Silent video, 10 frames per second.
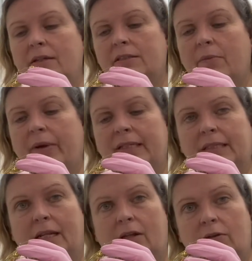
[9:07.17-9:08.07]
So
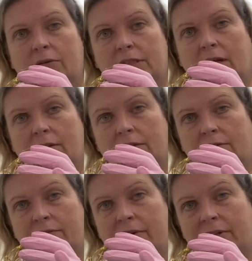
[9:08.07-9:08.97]
basically you'd start
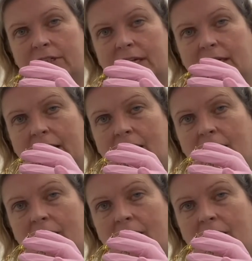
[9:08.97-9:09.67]
off very gently